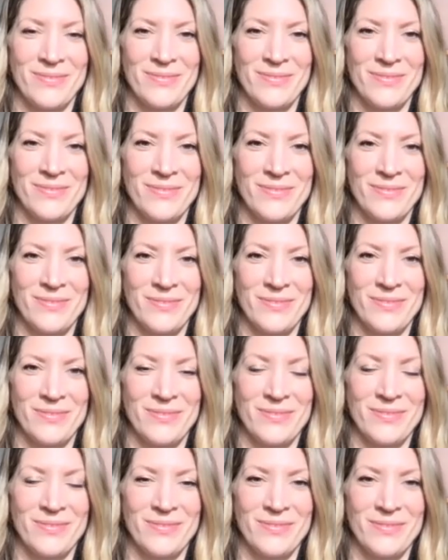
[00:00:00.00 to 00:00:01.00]

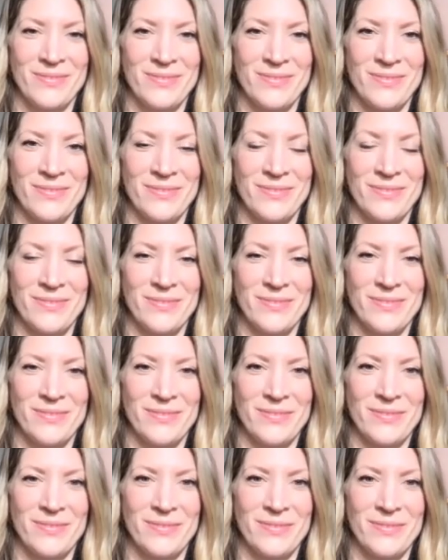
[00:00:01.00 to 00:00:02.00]

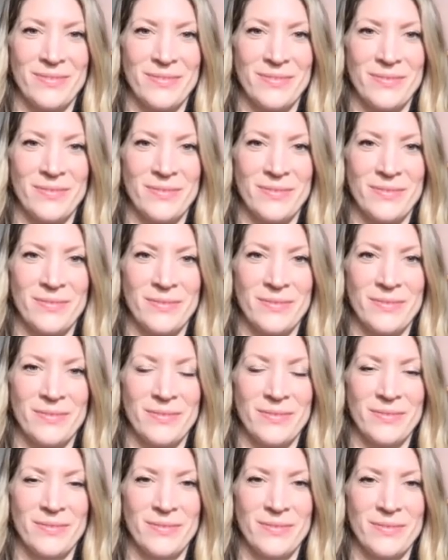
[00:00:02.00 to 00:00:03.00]

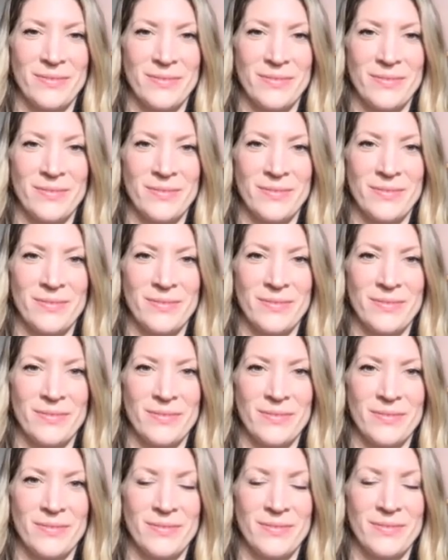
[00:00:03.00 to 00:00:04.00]

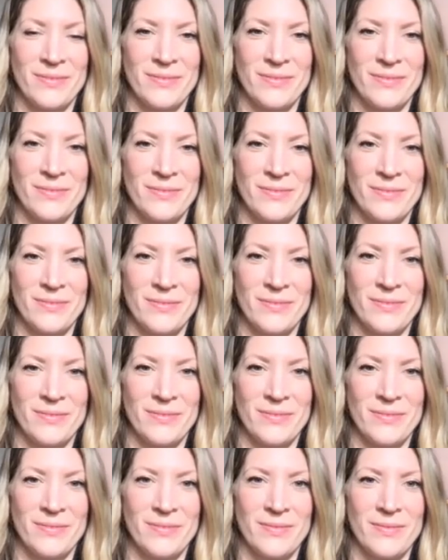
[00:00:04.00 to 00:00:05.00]

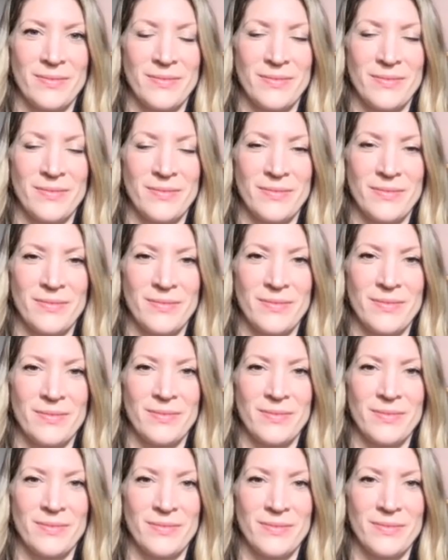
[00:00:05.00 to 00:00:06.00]

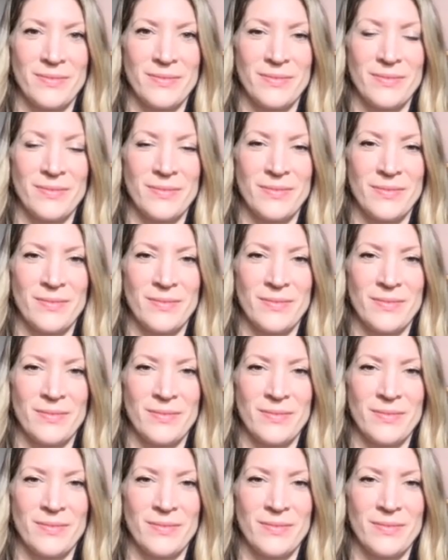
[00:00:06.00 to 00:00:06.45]
[no speech]